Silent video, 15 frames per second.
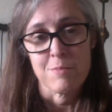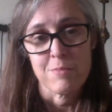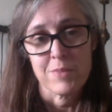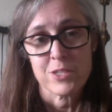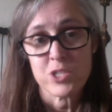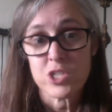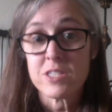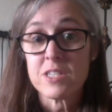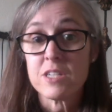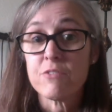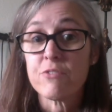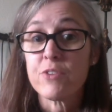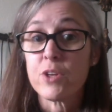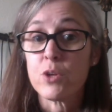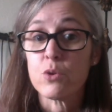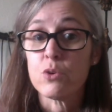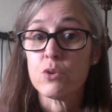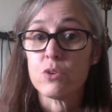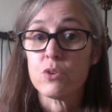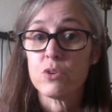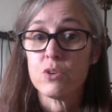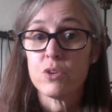it just didn't feel
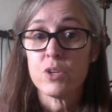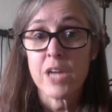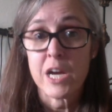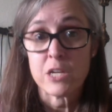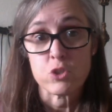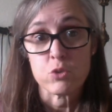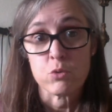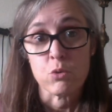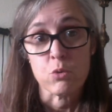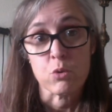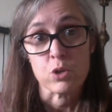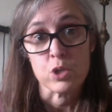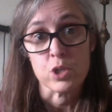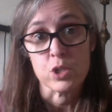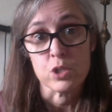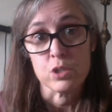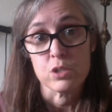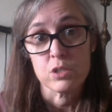natural or